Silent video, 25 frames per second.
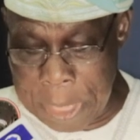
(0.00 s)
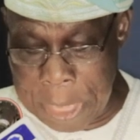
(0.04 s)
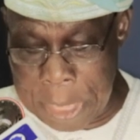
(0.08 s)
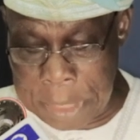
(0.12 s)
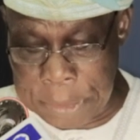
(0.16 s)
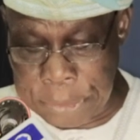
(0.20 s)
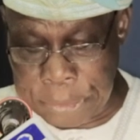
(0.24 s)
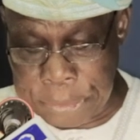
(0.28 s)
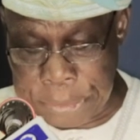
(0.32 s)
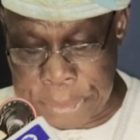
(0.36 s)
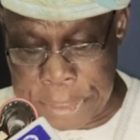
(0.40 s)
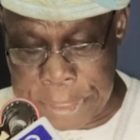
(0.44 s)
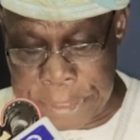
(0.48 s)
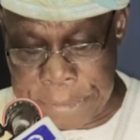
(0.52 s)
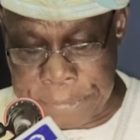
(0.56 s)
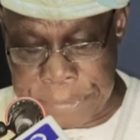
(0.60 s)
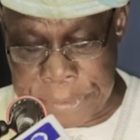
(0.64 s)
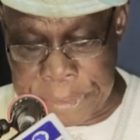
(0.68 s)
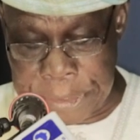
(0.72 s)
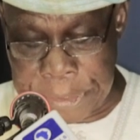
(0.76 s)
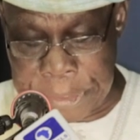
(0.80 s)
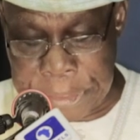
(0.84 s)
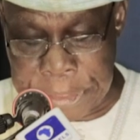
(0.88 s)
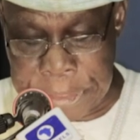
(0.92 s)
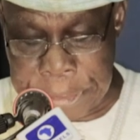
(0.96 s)
address
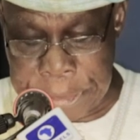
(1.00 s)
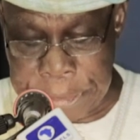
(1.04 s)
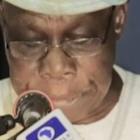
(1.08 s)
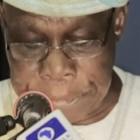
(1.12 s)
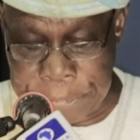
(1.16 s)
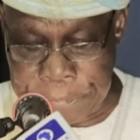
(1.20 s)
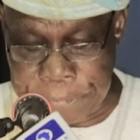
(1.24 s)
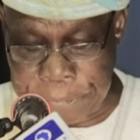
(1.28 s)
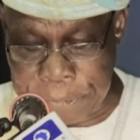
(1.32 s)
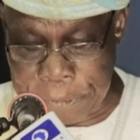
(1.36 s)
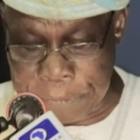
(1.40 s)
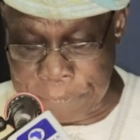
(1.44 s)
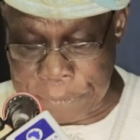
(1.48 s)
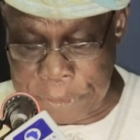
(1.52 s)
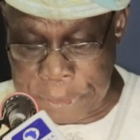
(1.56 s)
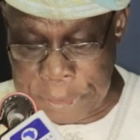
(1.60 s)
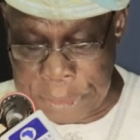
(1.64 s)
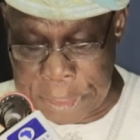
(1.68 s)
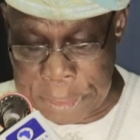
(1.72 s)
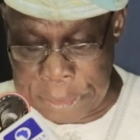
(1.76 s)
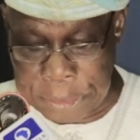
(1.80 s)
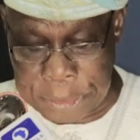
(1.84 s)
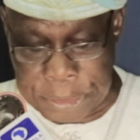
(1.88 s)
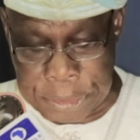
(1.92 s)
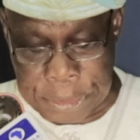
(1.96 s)
the needs of the
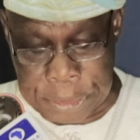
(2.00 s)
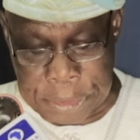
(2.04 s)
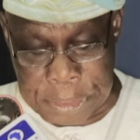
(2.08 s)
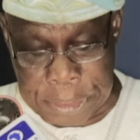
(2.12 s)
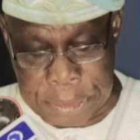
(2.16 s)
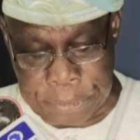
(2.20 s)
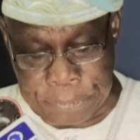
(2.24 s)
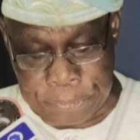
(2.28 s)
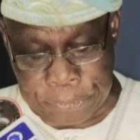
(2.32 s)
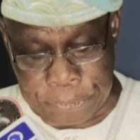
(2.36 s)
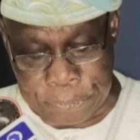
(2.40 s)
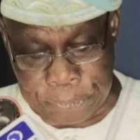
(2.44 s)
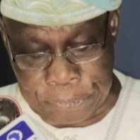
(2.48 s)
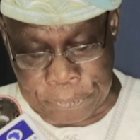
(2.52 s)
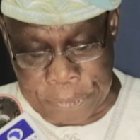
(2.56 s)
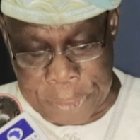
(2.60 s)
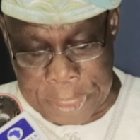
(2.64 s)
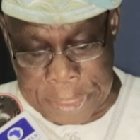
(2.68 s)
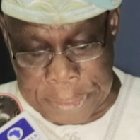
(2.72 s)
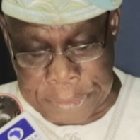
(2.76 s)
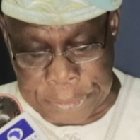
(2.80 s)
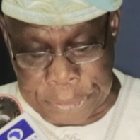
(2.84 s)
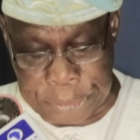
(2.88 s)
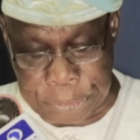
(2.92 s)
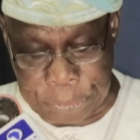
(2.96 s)
Nigerian
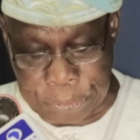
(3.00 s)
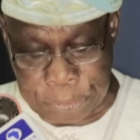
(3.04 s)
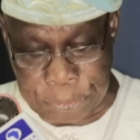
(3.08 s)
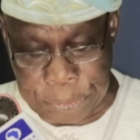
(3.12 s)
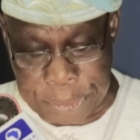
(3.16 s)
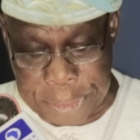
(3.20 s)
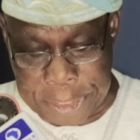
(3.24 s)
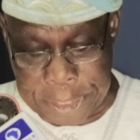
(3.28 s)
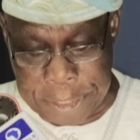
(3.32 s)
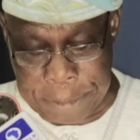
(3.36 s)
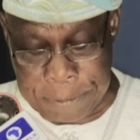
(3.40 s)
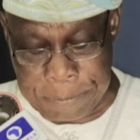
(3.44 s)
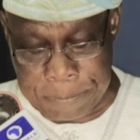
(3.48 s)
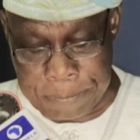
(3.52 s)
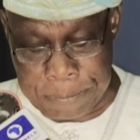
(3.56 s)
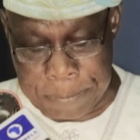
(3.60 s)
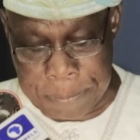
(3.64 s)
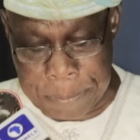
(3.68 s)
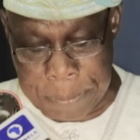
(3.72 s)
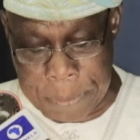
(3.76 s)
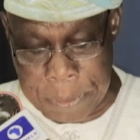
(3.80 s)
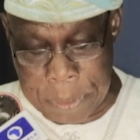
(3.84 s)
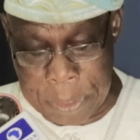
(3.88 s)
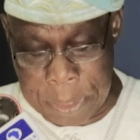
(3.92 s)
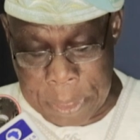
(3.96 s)
society today,
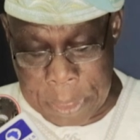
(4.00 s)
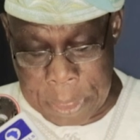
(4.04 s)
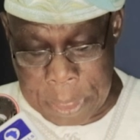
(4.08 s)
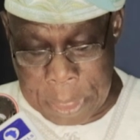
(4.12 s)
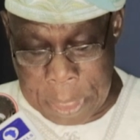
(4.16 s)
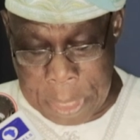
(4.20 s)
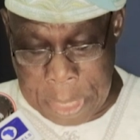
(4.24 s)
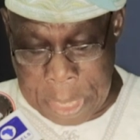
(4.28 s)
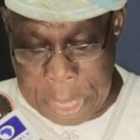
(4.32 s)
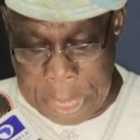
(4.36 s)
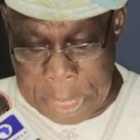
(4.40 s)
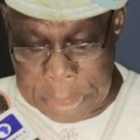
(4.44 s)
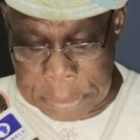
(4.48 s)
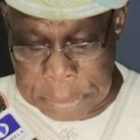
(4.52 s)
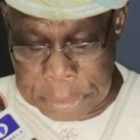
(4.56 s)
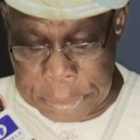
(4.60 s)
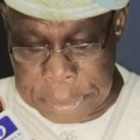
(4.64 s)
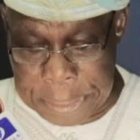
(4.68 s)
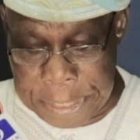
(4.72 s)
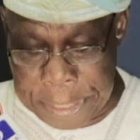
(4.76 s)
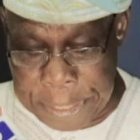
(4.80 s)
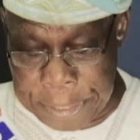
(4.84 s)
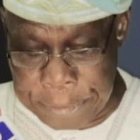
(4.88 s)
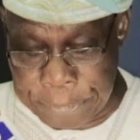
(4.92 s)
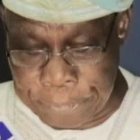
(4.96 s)

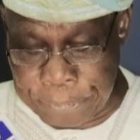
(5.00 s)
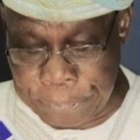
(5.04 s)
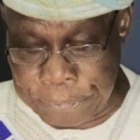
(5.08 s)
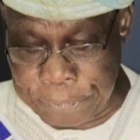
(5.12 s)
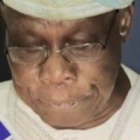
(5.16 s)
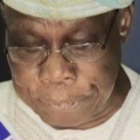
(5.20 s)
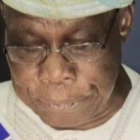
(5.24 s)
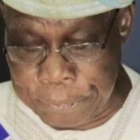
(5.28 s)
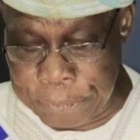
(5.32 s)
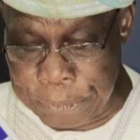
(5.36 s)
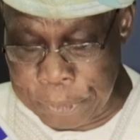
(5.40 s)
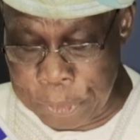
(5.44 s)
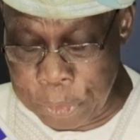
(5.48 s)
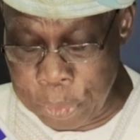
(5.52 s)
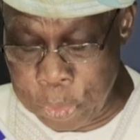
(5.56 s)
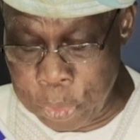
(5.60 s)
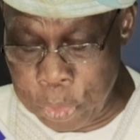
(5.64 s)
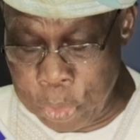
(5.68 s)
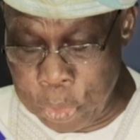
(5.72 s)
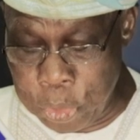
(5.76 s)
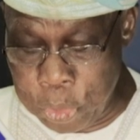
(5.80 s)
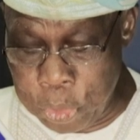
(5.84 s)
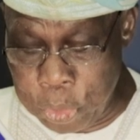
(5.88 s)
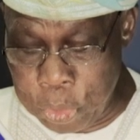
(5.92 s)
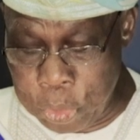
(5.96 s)
and is
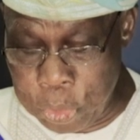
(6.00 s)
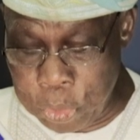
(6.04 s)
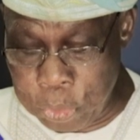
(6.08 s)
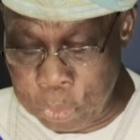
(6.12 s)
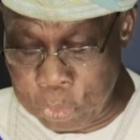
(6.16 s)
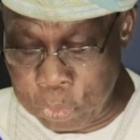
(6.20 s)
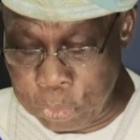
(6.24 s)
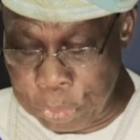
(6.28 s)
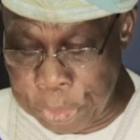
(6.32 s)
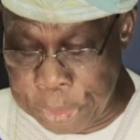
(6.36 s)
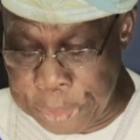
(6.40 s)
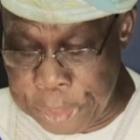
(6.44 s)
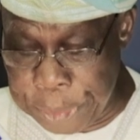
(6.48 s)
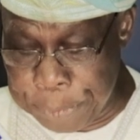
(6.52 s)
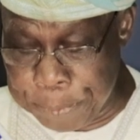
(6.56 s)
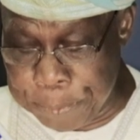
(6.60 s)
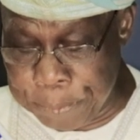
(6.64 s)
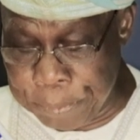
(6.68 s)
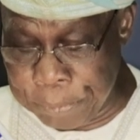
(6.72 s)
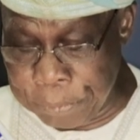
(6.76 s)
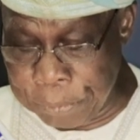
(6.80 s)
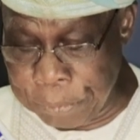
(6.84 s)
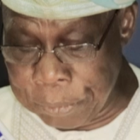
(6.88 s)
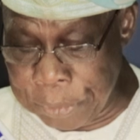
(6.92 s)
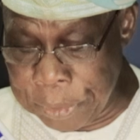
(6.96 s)
to
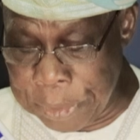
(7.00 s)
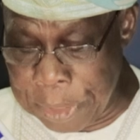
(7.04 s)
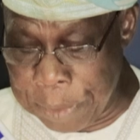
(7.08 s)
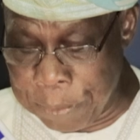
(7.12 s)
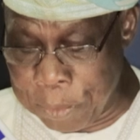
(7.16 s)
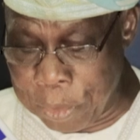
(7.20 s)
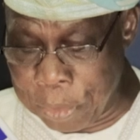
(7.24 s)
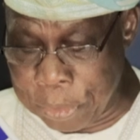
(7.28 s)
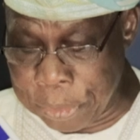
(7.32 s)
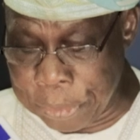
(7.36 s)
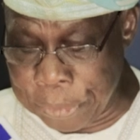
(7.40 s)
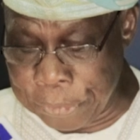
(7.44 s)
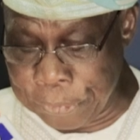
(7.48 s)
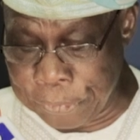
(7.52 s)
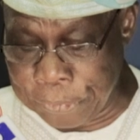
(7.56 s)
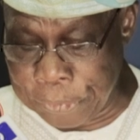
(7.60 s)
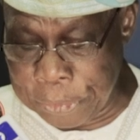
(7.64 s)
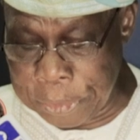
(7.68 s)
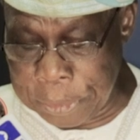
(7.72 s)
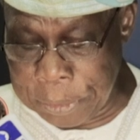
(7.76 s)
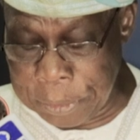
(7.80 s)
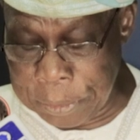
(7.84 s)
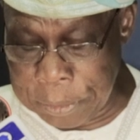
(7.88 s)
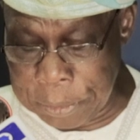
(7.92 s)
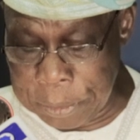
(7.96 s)
deepen
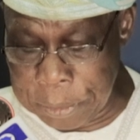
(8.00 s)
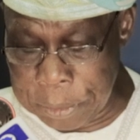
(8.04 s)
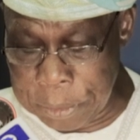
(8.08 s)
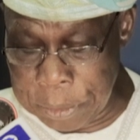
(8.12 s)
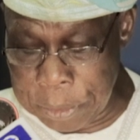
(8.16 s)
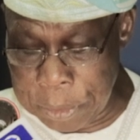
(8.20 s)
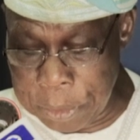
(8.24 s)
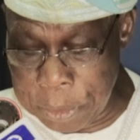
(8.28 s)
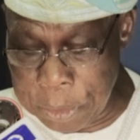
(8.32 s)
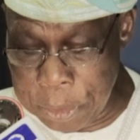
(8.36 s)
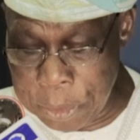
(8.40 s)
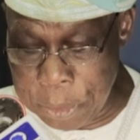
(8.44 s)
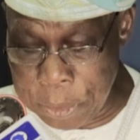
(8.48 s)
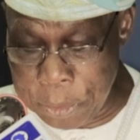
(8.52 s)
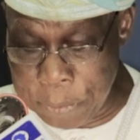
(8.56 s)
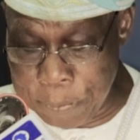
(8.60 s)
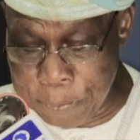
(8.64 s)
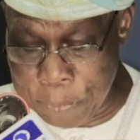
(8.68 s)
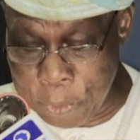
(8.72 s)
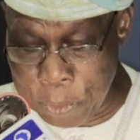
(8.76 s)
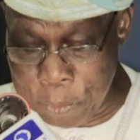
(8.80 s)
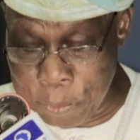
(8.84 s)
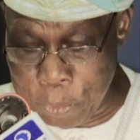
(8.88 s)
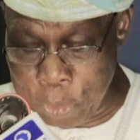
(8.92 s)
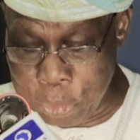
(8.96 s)
democracy,
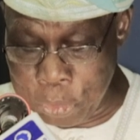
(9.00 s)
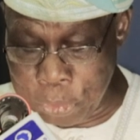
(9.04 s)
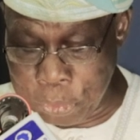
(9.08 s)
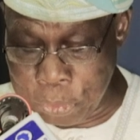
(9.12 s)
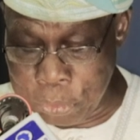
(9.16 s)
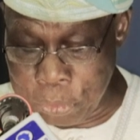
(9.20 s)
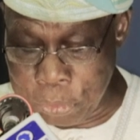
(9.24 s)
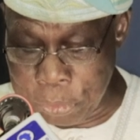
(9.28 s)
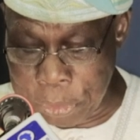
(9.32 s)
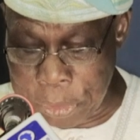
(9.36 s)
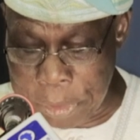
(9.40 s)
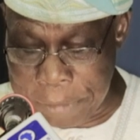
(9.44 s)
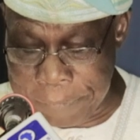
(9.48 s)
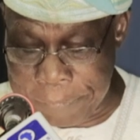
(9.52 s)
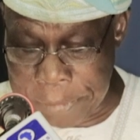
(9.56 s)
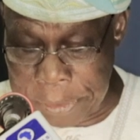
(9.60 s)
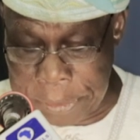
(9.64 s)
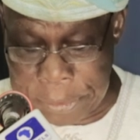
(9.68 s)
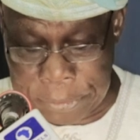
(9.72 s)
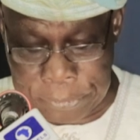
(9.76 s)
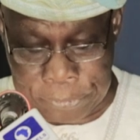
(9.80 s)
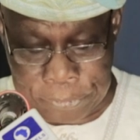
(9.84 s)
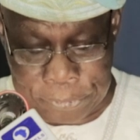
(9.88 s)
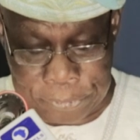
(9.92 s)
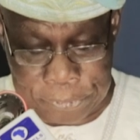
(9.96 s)
promote good
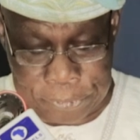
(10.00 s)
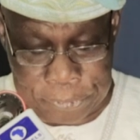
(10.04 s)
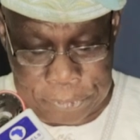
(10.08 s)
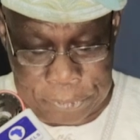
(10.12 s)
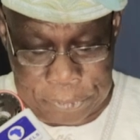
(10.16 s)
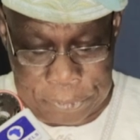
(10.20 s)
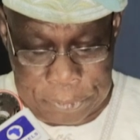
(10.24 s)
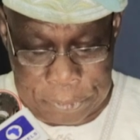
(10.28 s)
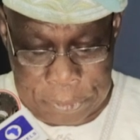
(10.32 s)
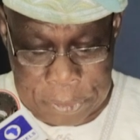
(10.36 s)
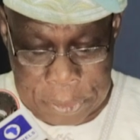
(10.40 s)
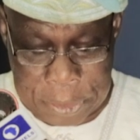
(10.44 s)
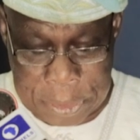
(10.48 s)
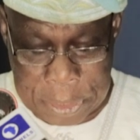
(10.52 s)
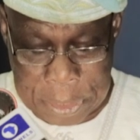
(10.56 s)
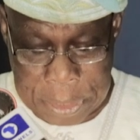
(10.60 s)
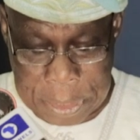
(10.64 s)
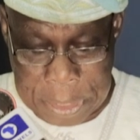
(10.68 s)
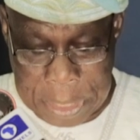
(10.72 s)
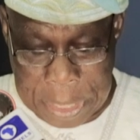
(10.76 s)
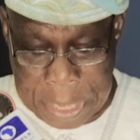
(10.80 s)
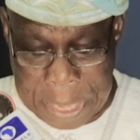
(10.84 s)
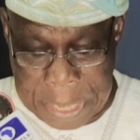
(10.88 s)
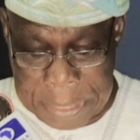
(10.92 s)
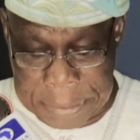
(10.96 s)
governance,
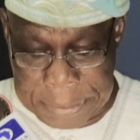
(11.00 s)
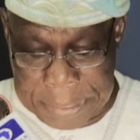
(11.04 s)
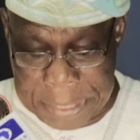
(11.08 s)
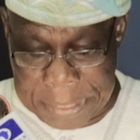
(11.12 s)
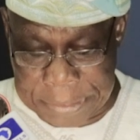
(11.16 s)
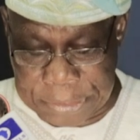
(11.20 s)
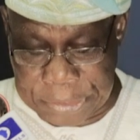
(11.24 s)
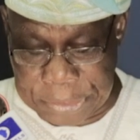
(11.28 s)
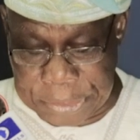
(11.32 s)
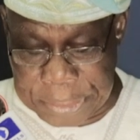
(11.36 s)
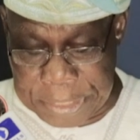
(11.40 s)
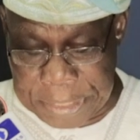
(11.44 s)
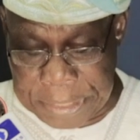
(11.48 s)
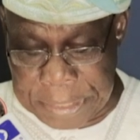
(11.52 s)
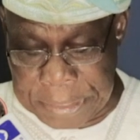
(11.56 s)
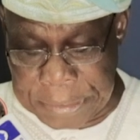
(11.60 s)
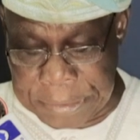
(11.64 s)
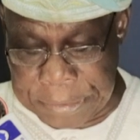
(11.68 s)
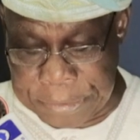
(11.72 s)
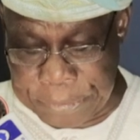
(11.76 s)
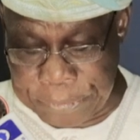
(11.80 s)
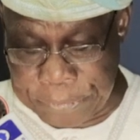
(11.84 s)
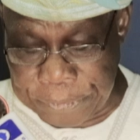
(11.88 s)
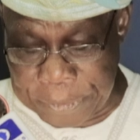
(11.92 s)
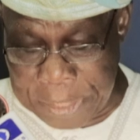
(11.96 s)
and
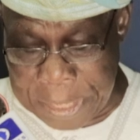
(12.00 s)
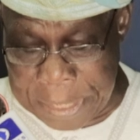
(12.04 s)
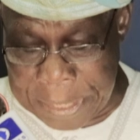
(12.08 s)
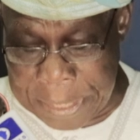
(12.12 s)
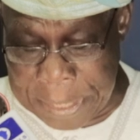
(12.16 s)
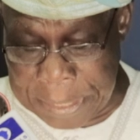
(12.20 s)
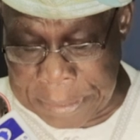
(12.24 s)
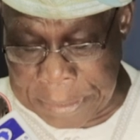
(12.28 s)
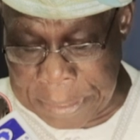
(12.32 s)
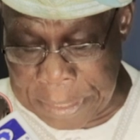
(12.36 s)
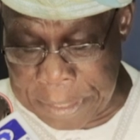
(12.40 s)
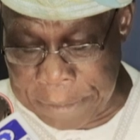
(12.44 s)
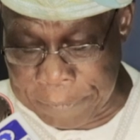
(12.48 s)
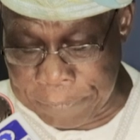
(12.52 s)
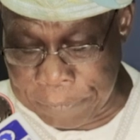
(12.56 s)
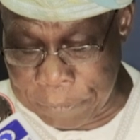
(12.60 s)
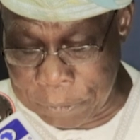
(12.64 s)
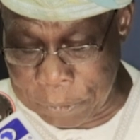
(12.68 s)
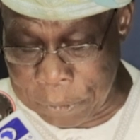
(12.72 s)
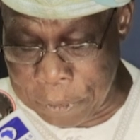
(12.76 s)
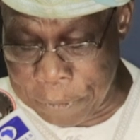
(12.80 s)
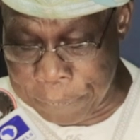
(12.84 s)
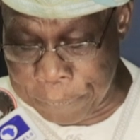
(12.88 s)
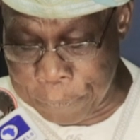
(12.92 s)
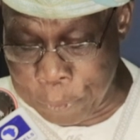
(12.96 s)
attain desired
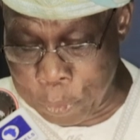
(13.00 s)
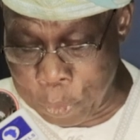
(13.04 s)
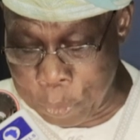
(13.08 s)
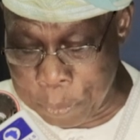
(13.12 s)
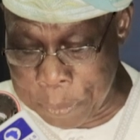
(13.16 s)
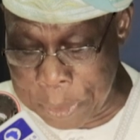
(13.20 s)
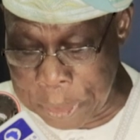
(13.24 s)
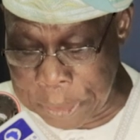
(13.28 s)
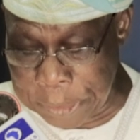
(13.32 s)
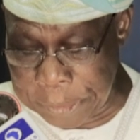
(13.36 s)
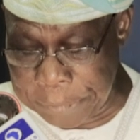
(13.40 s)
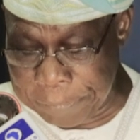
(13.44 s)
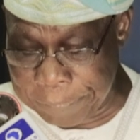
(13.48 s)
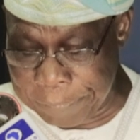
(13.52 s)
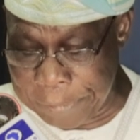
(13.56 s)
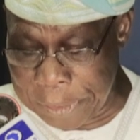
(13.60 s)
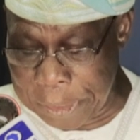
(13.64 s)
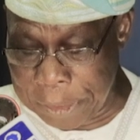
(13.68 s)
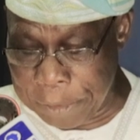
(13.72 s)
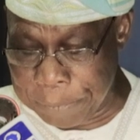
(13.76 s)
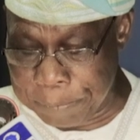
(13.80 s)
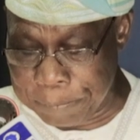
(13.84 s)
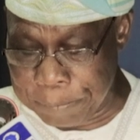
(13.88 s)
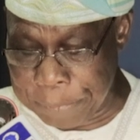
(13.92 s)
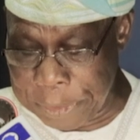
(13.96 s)
level of human
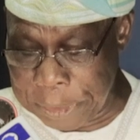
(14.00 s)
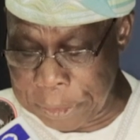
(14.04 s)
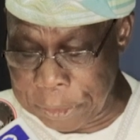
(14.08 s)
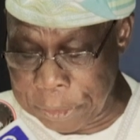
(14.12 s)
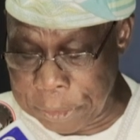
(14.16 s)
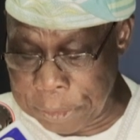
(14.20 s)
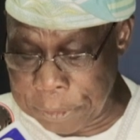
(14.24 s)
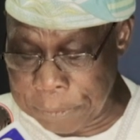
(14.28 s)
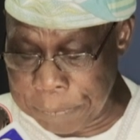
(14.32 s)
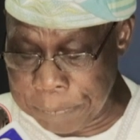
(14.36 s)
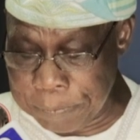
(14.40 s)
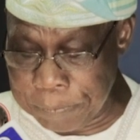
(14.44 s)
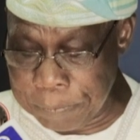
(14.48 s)
development,